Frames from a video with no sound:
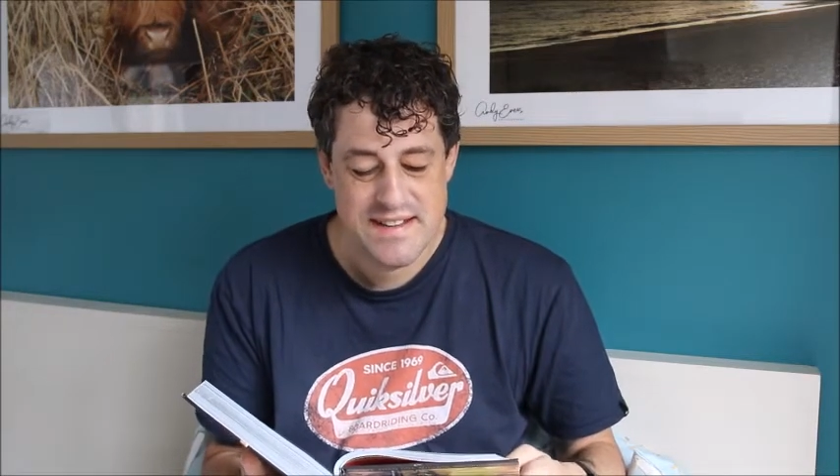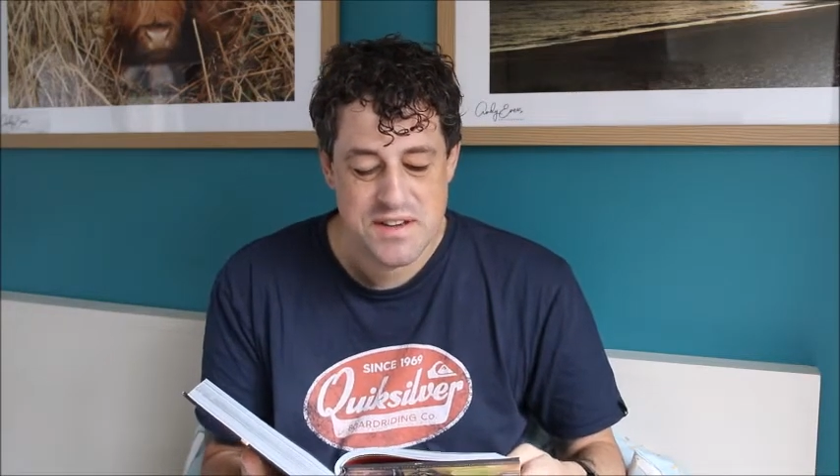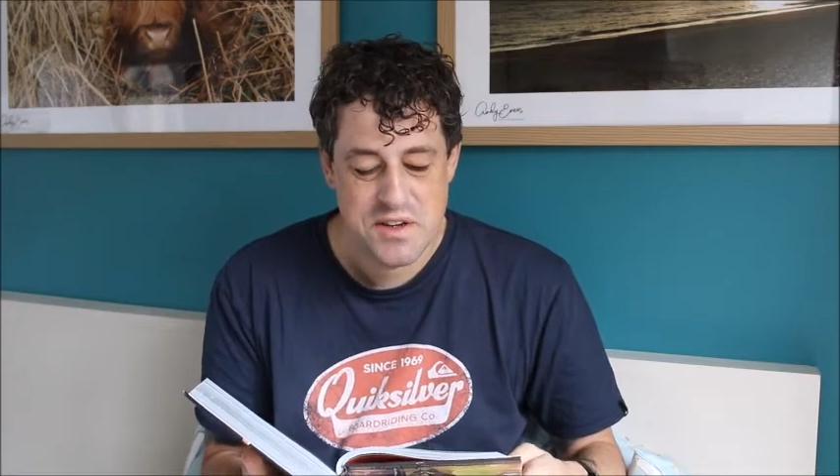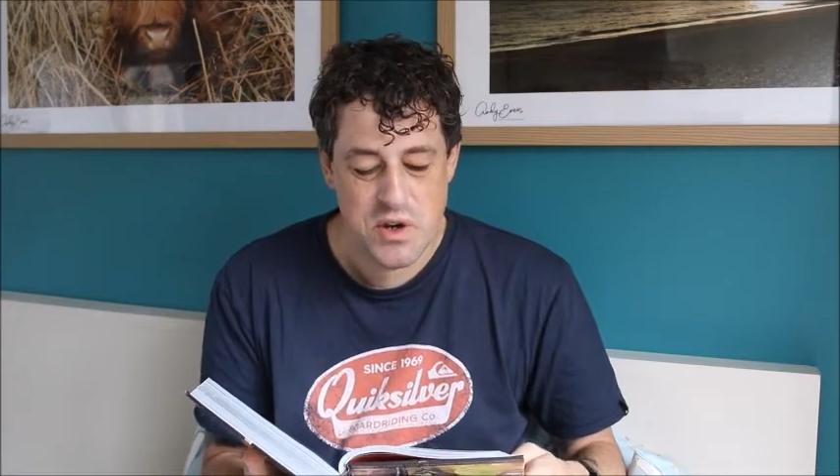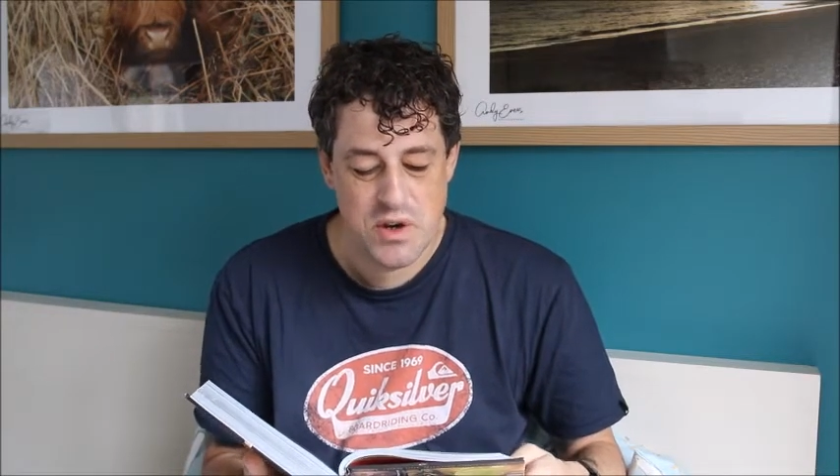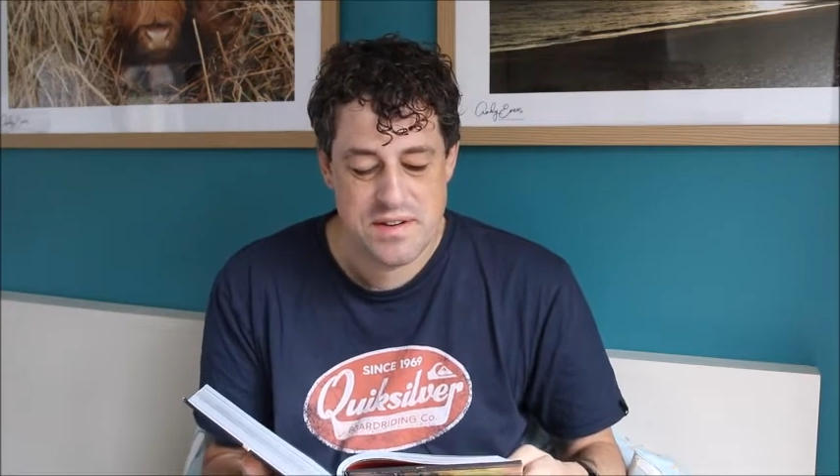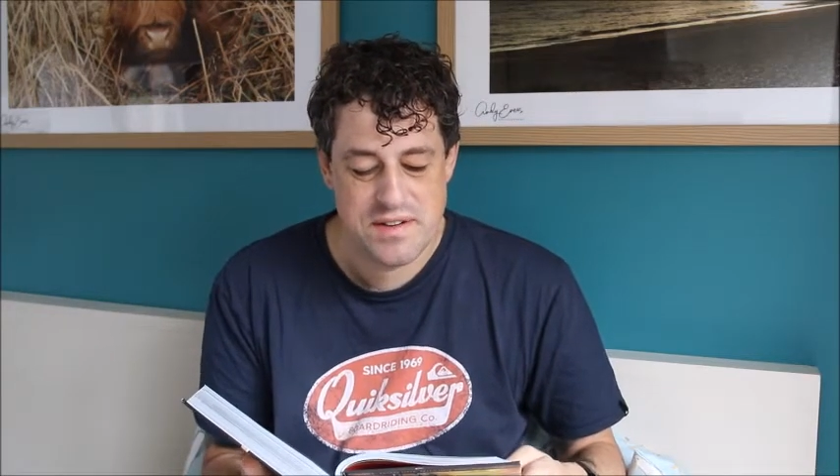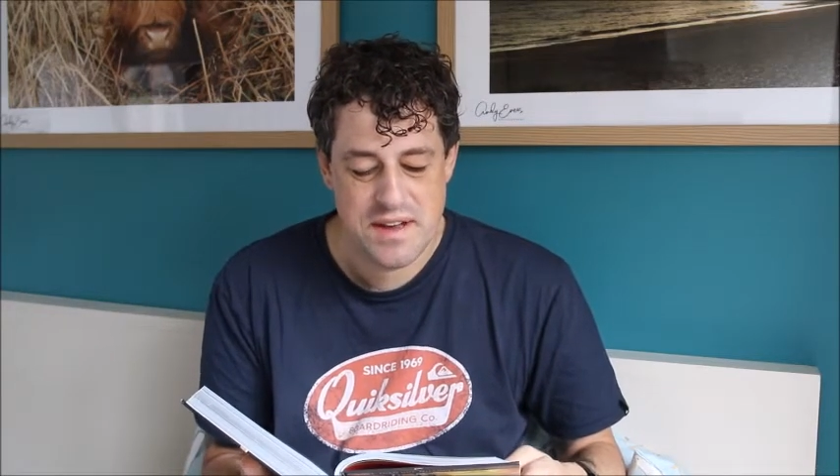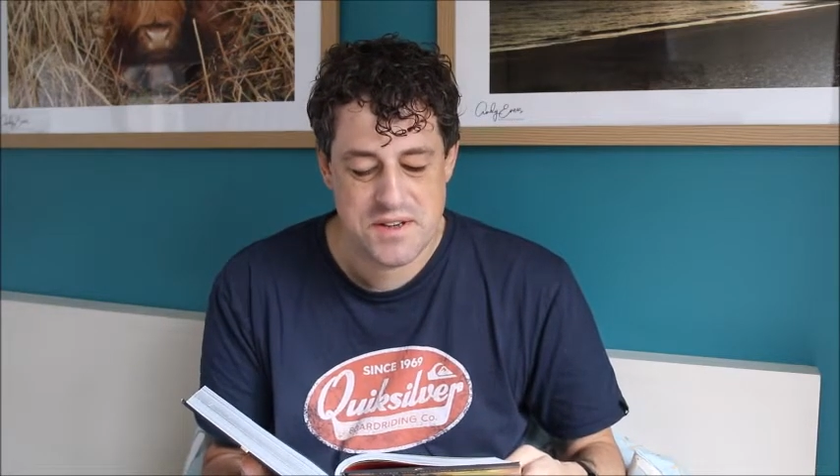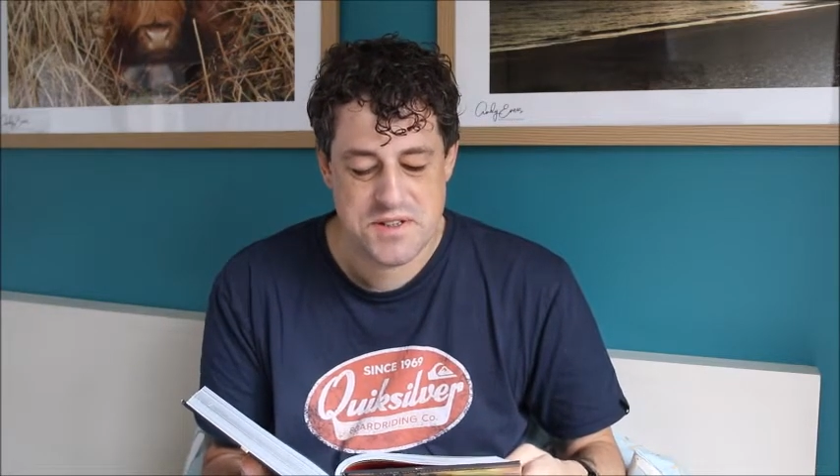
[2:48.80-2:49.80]

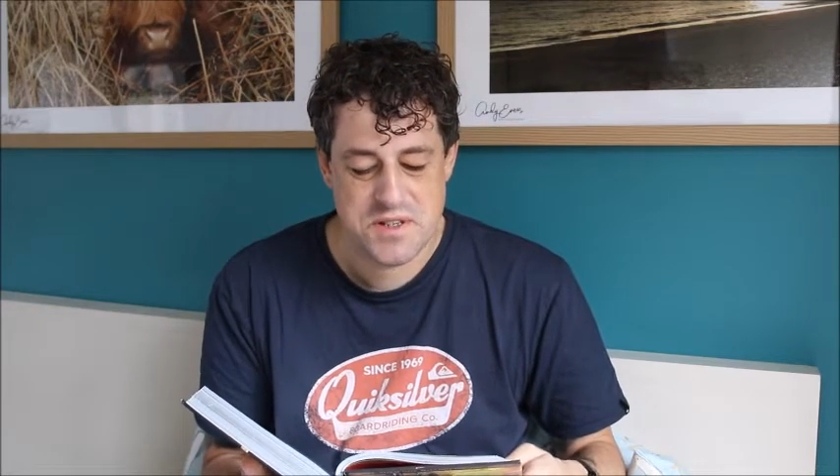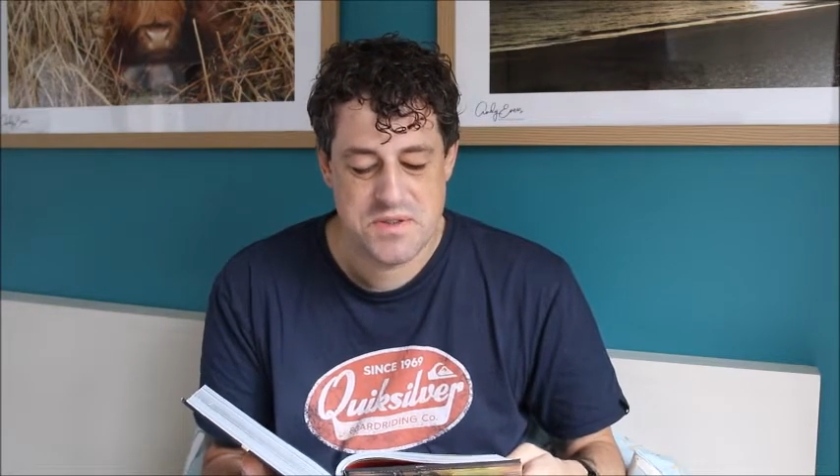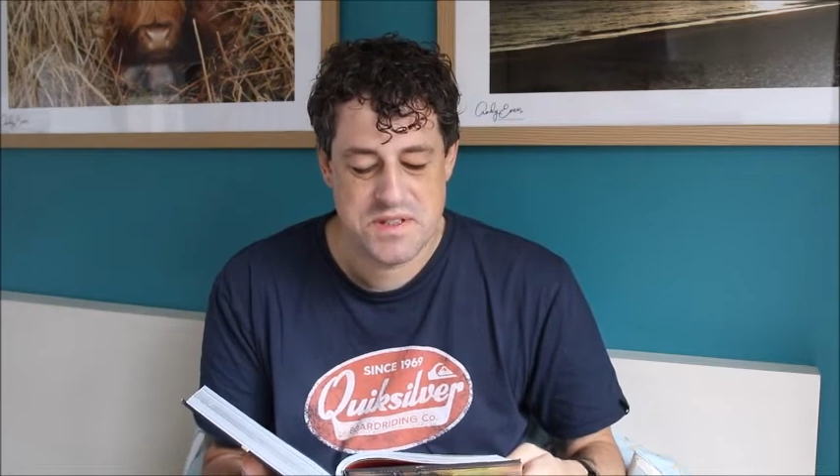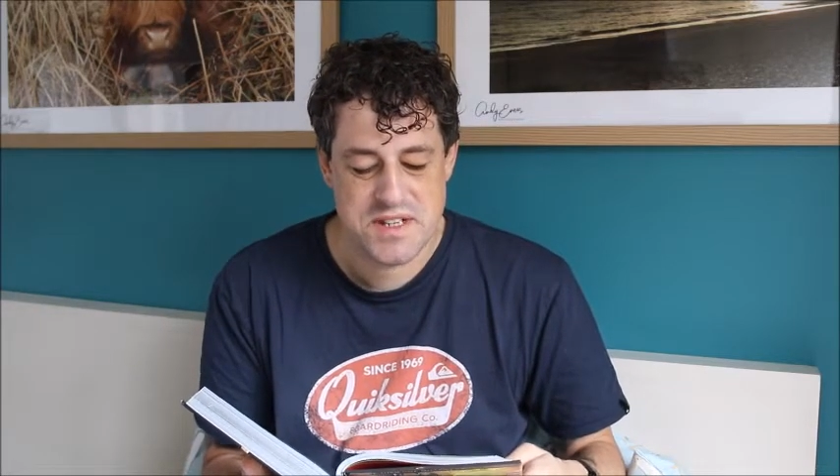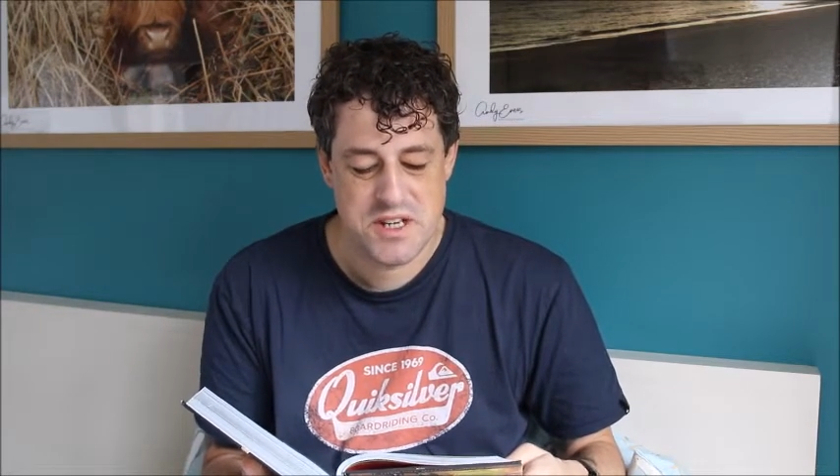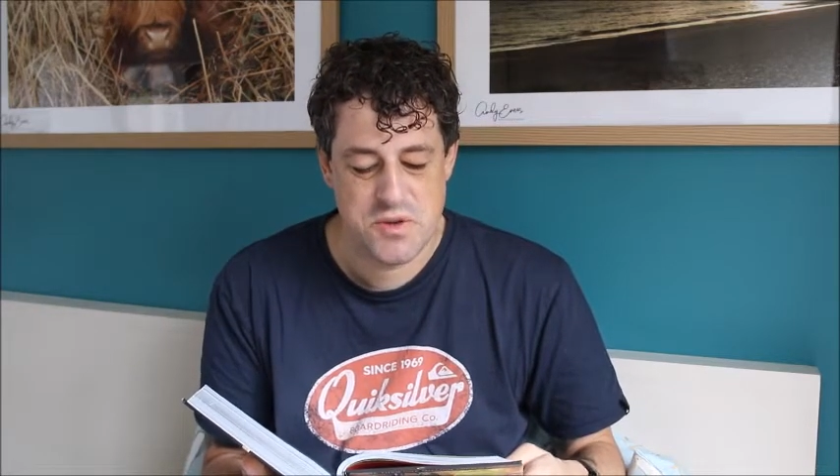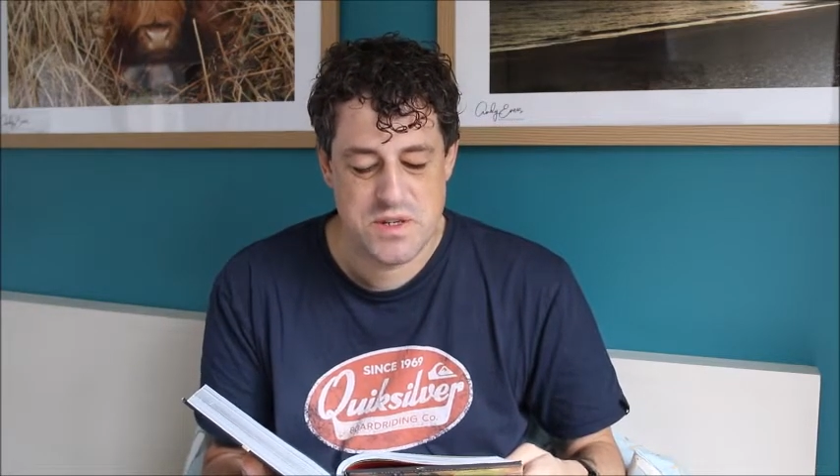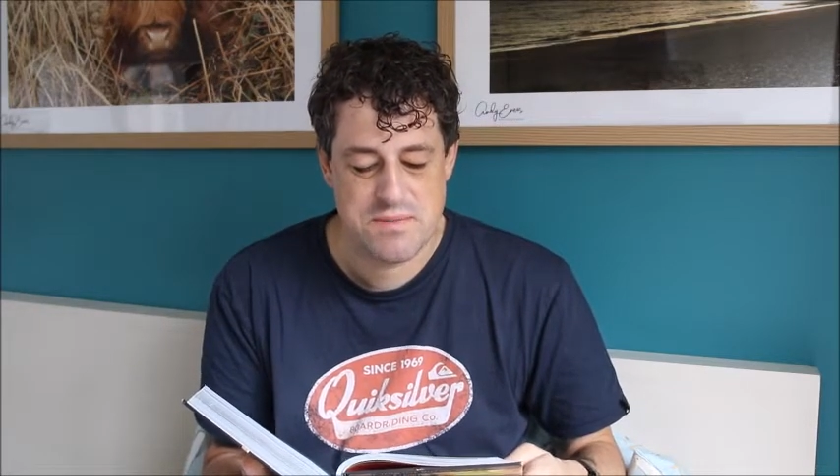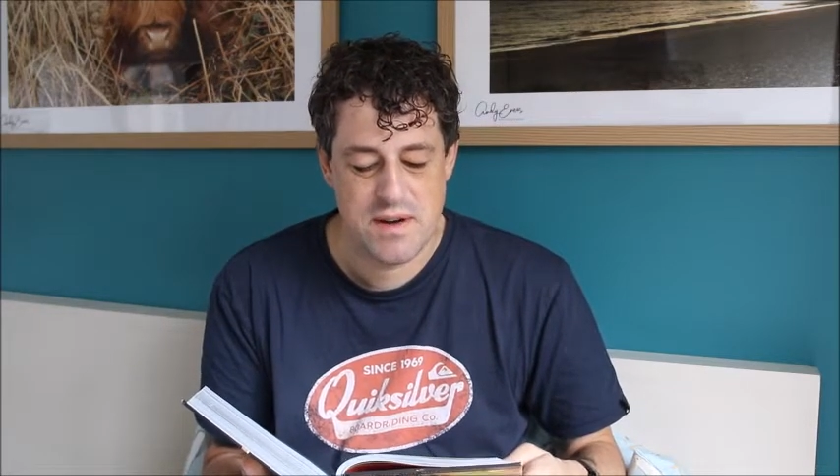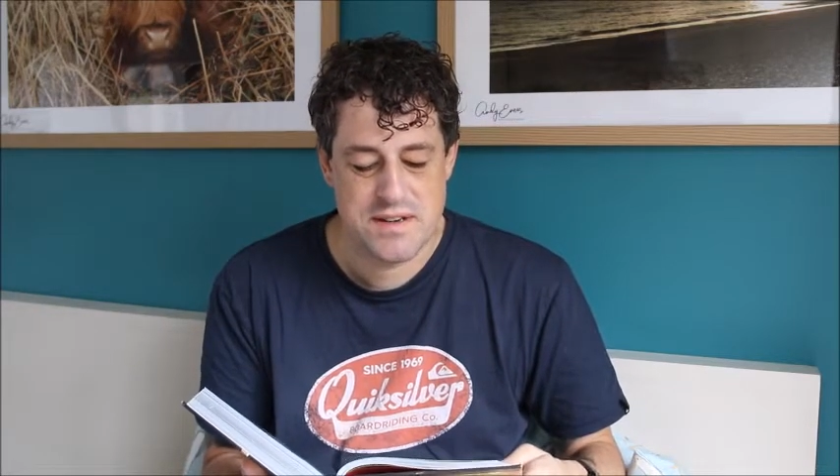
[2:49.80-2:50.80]
Good, they'll soon see who
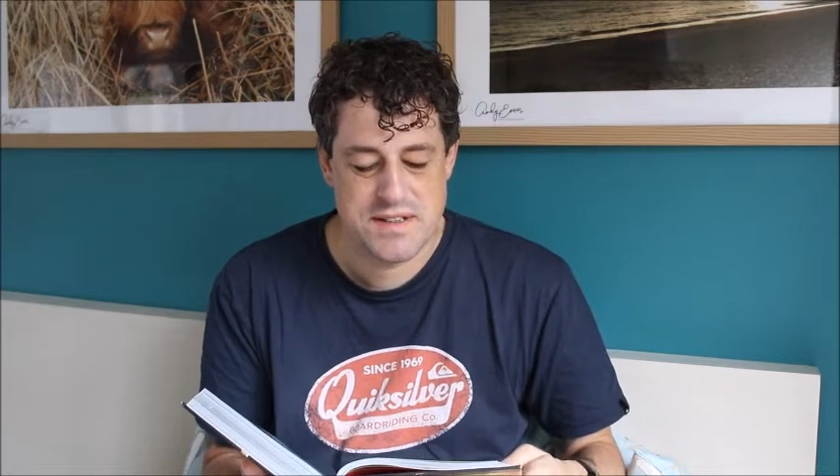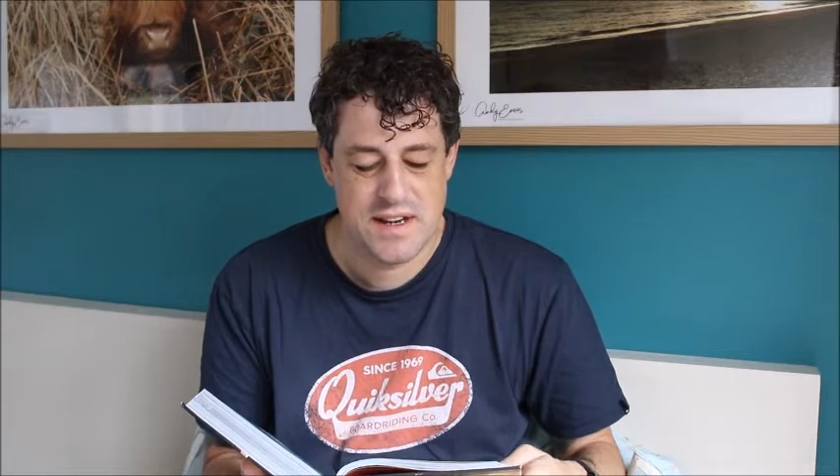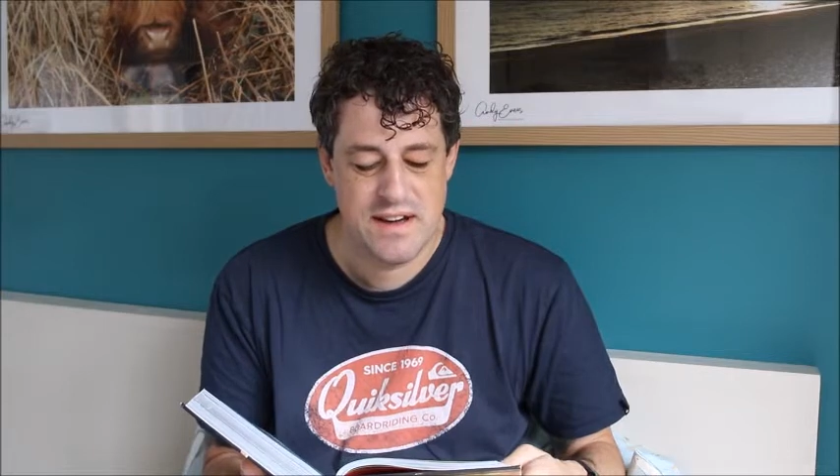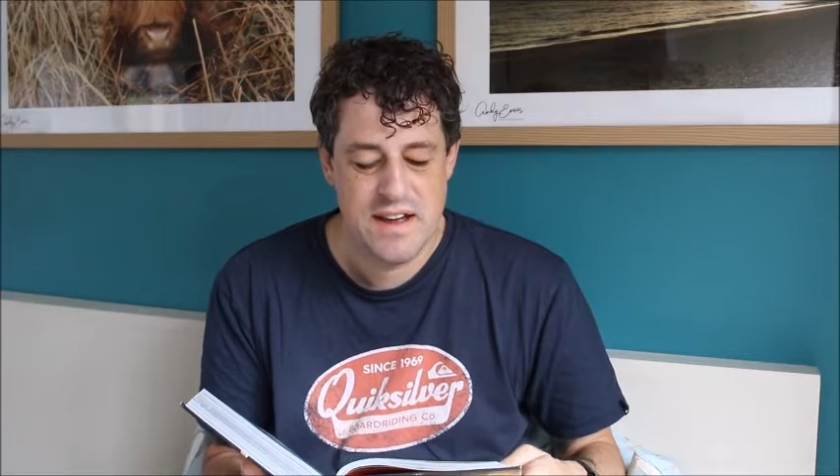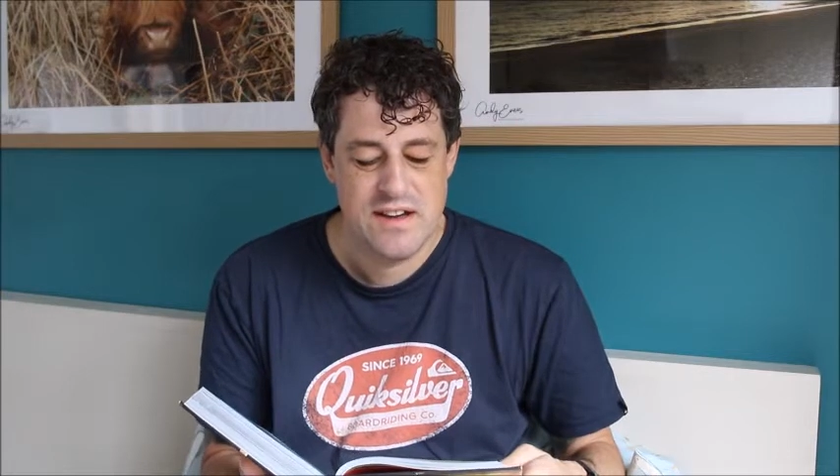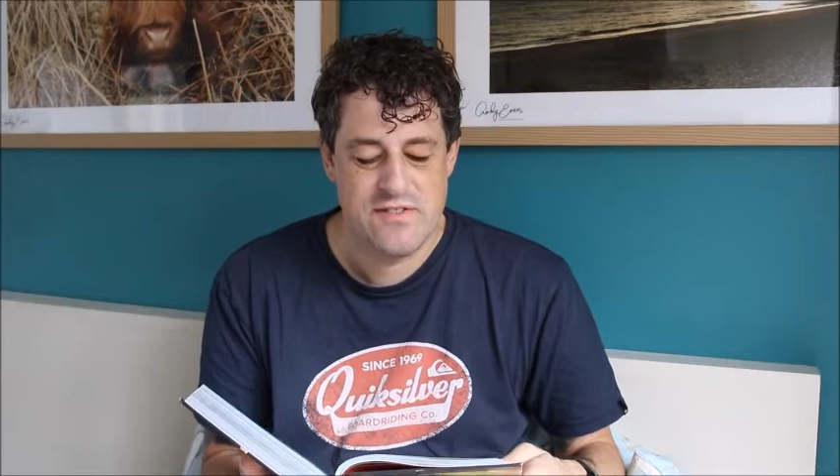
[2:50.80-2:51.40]
is mightier,